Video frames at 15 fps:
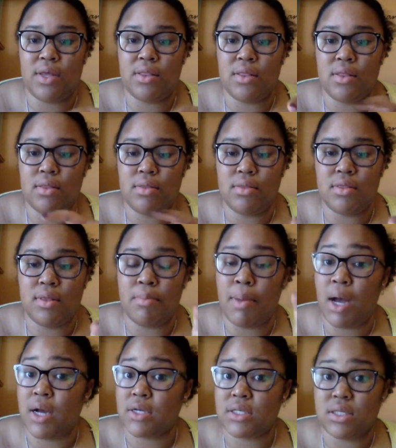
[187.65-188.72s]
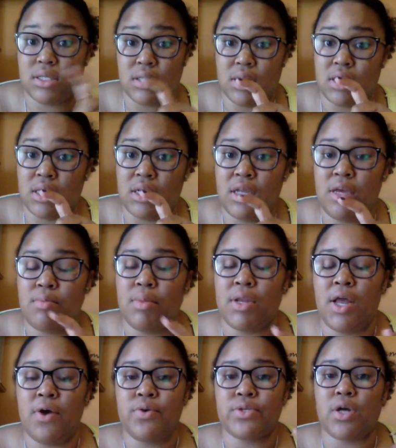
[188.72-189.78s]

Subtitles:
in the box, the link below.